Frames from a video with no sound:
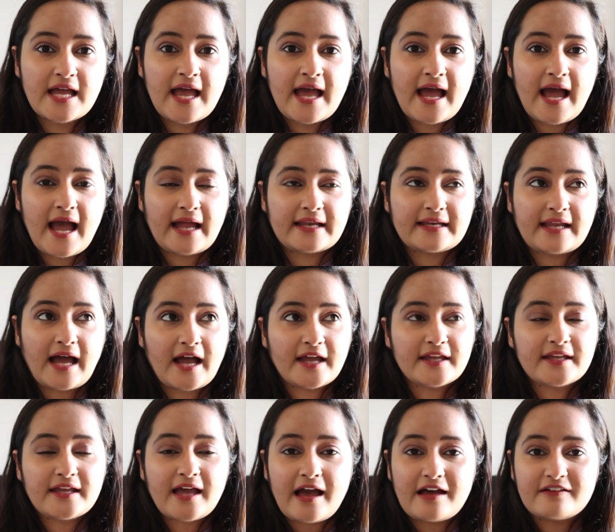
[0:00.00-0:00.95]
and I
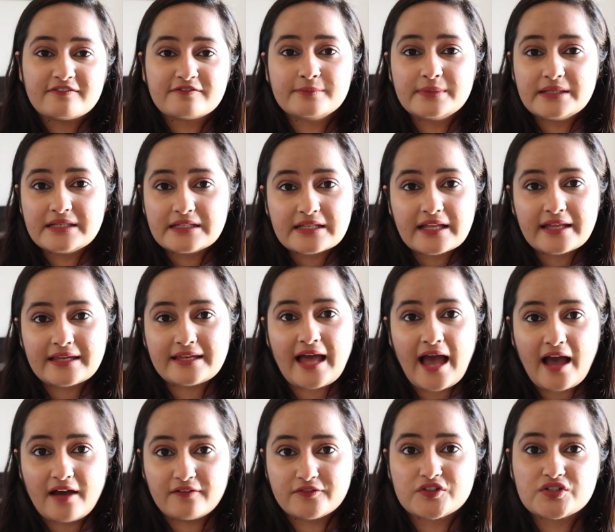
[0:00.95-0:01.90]
have been an
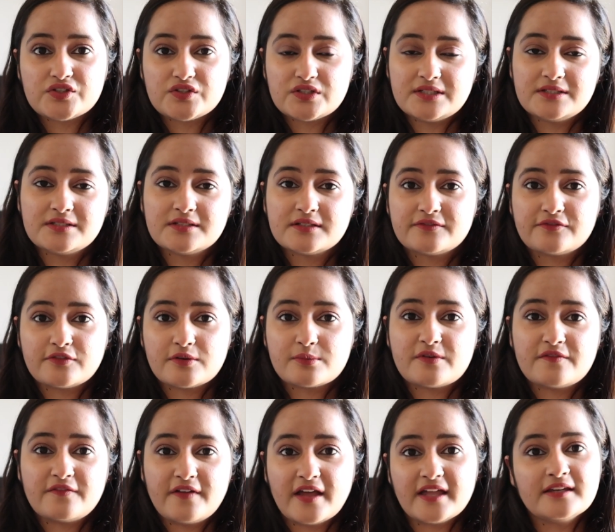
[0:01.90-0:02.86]
avid reader from a
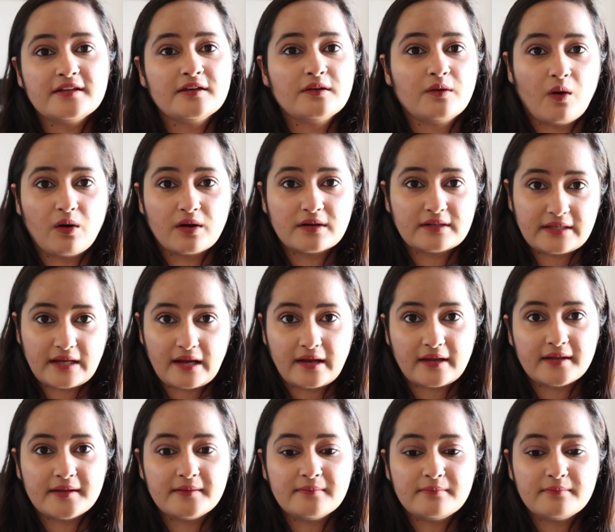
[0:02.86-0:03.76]
very long time,